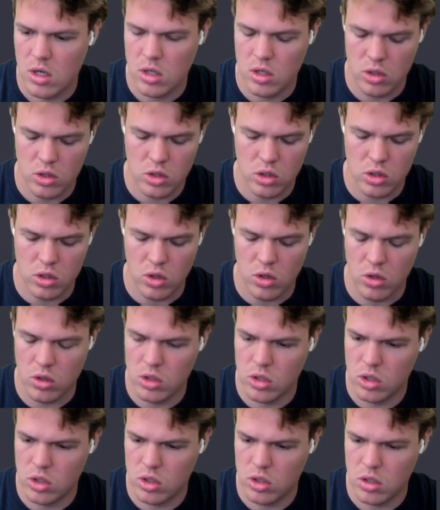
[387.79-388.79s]

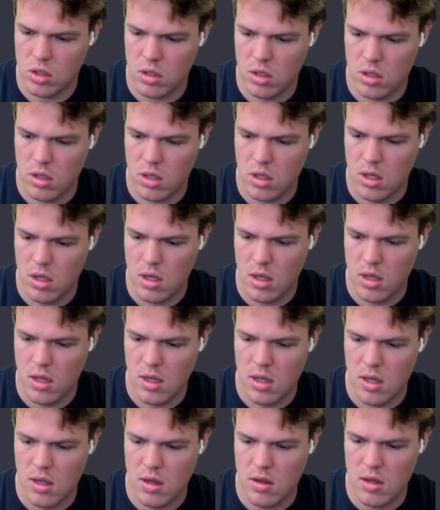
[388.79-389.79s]
search
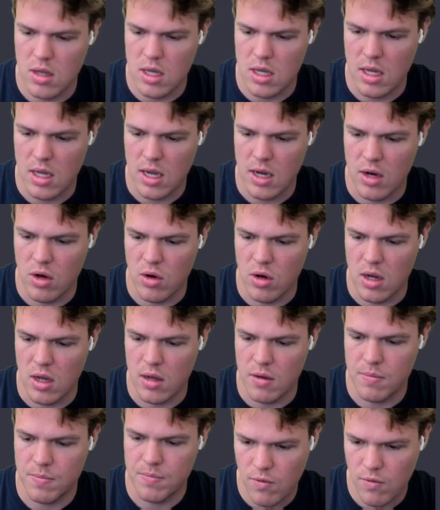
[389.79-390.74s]
the internet